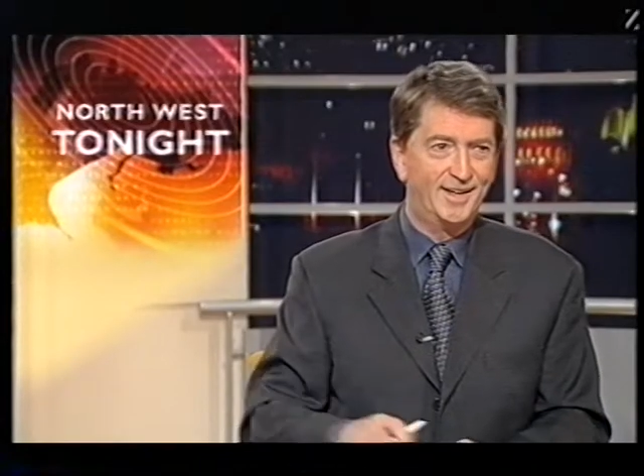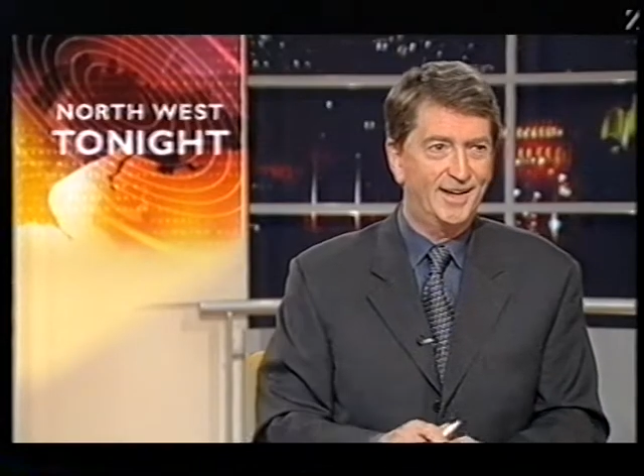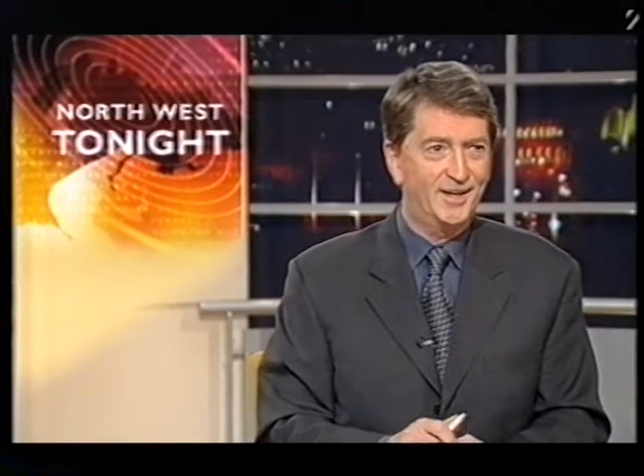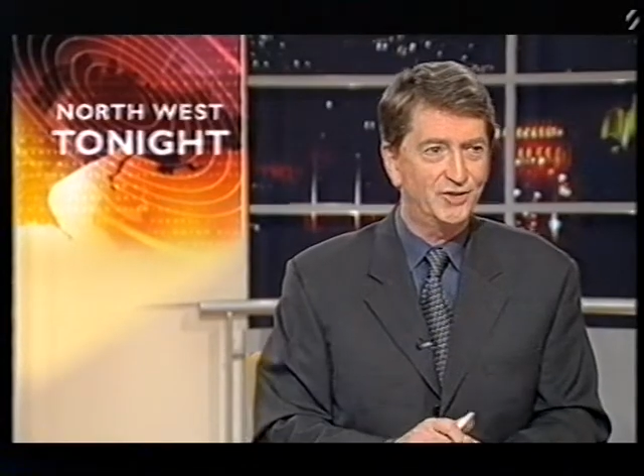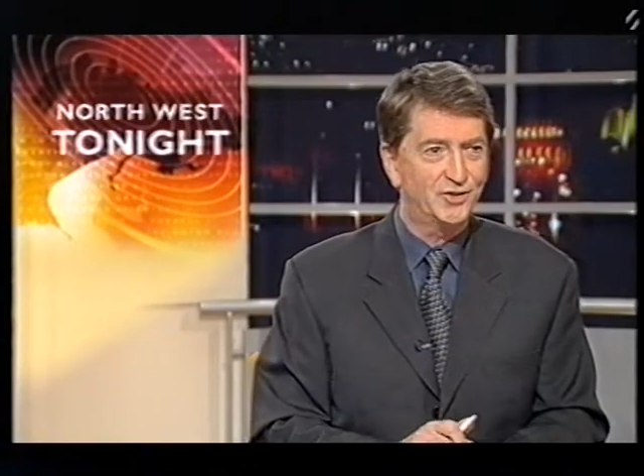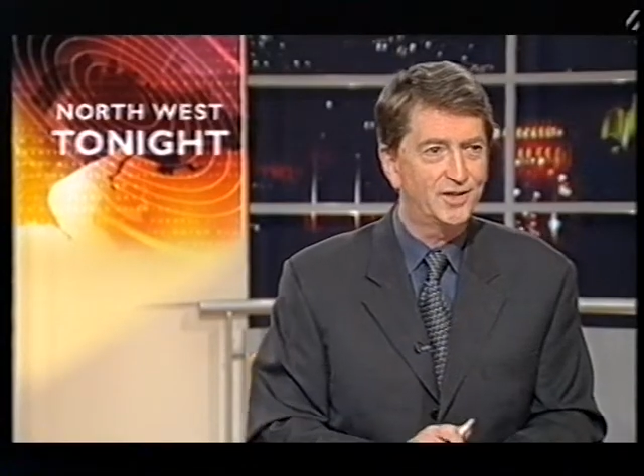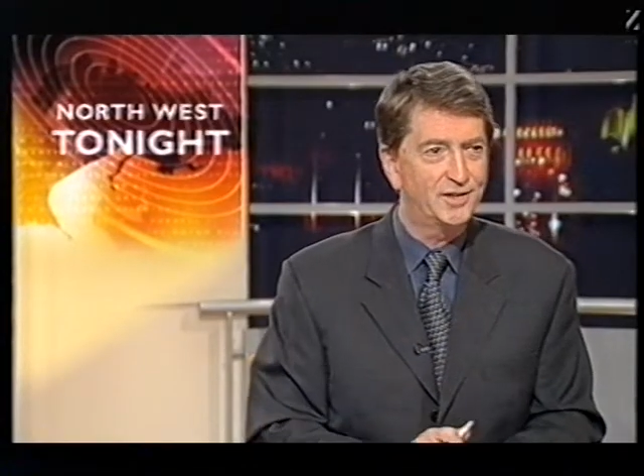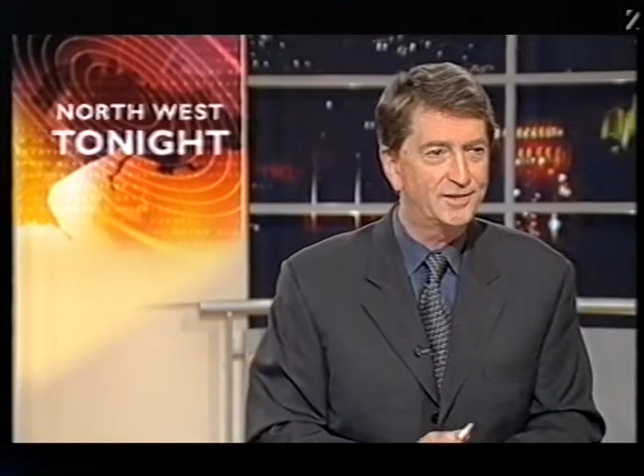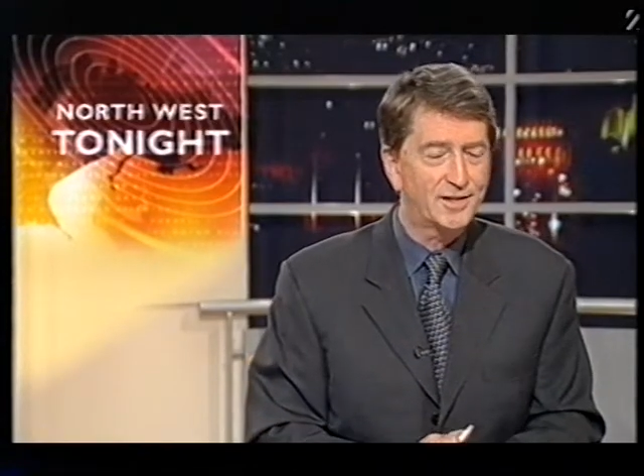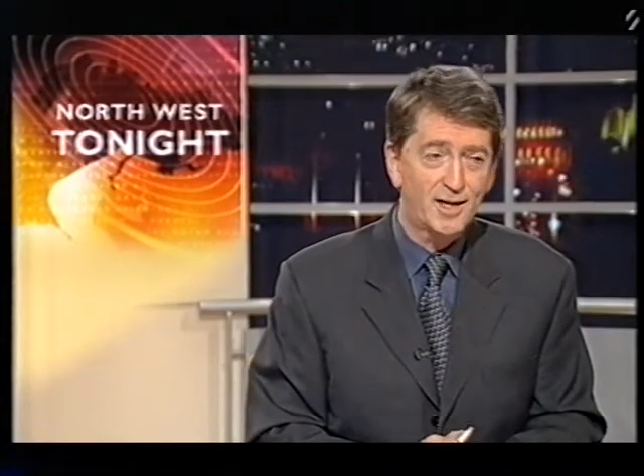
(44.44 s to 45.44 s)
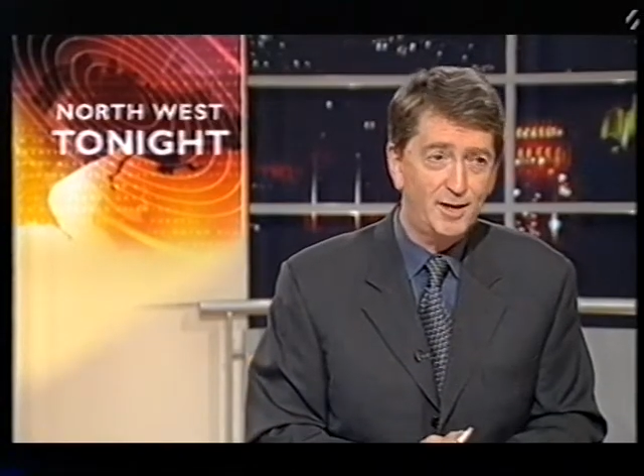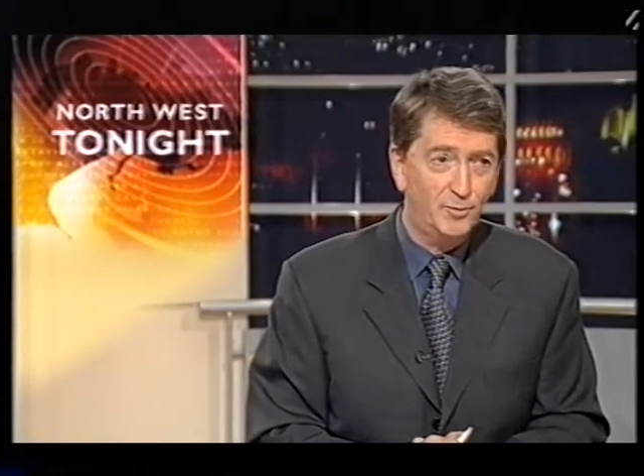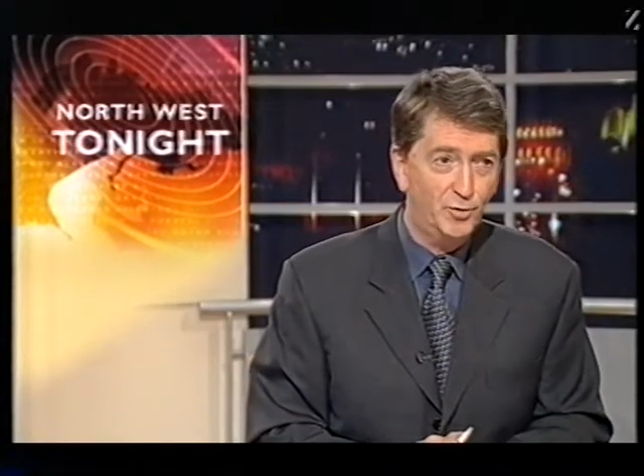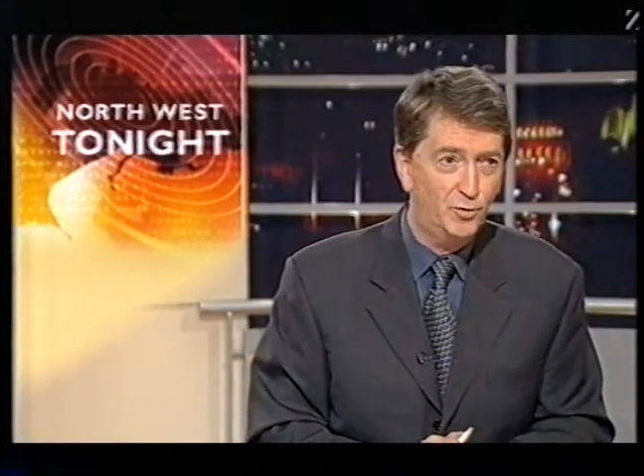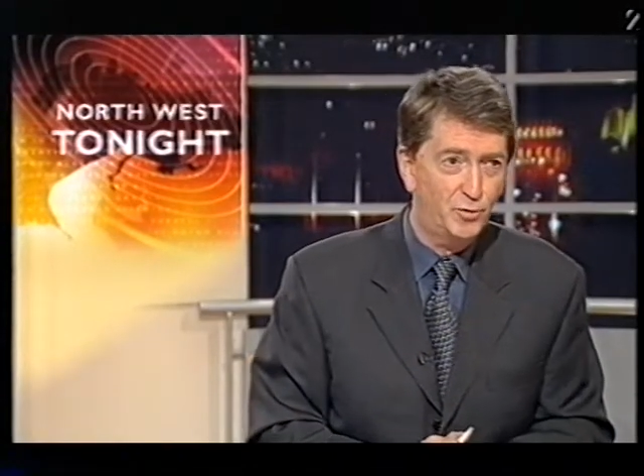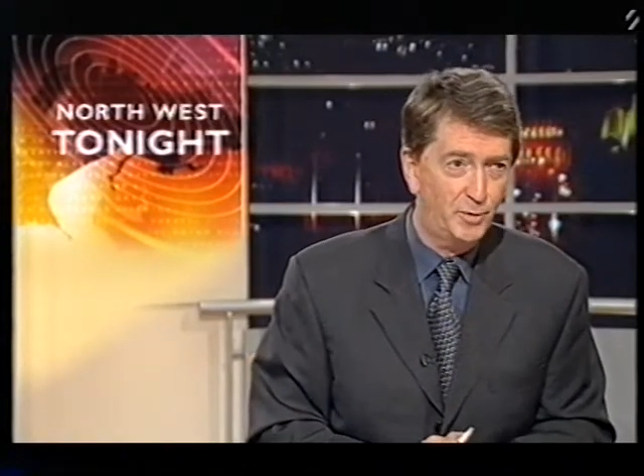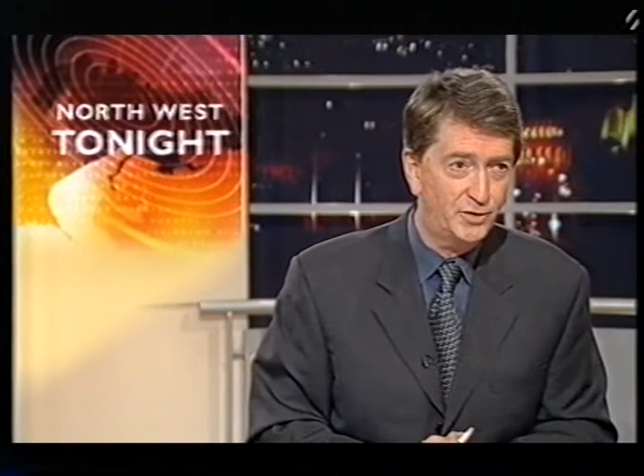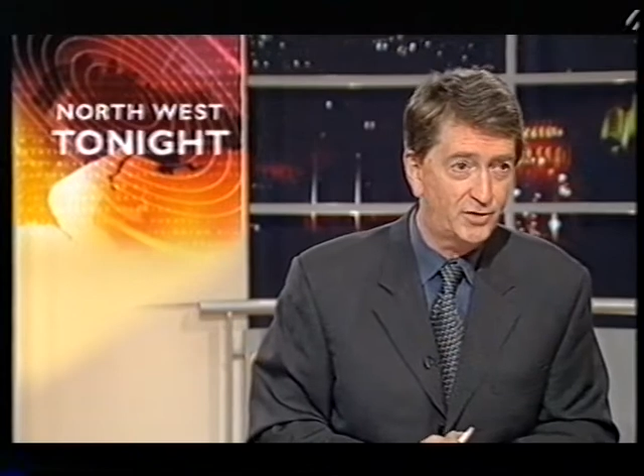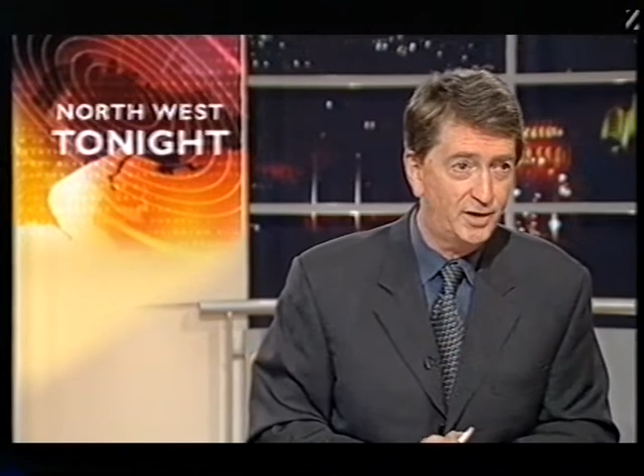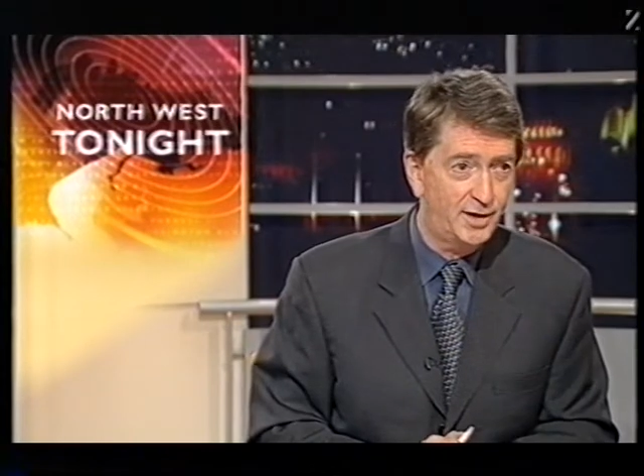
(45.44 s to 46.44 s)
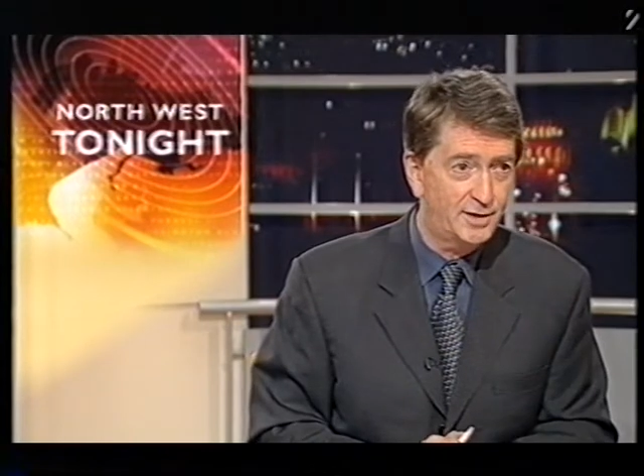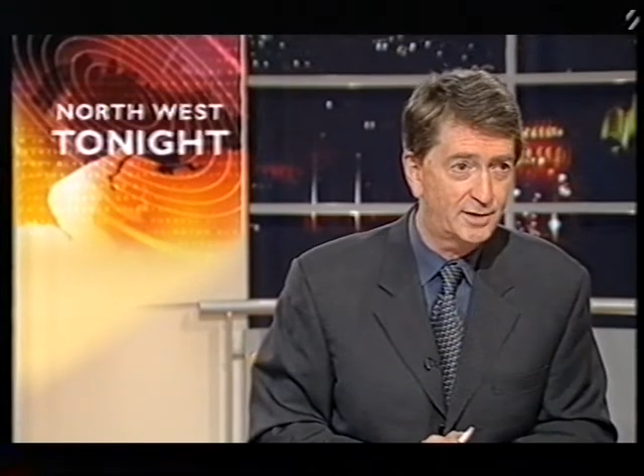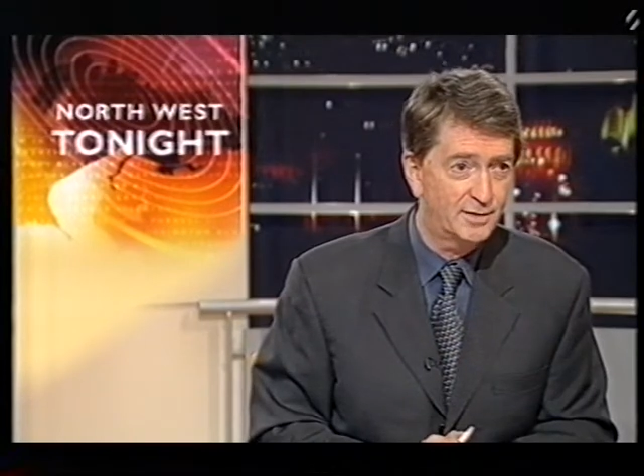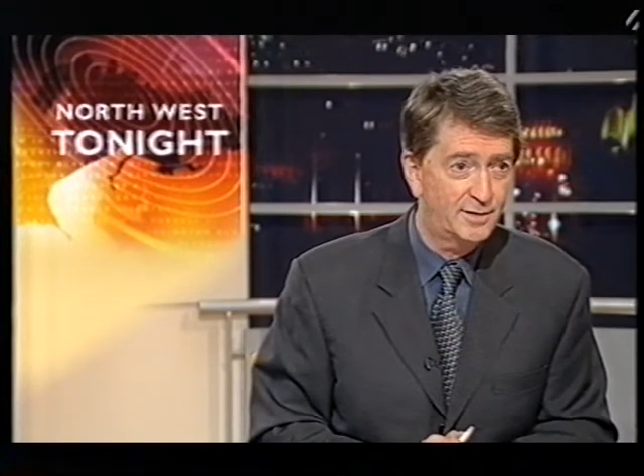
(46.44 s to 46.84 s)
And still to come on Northwest tonight,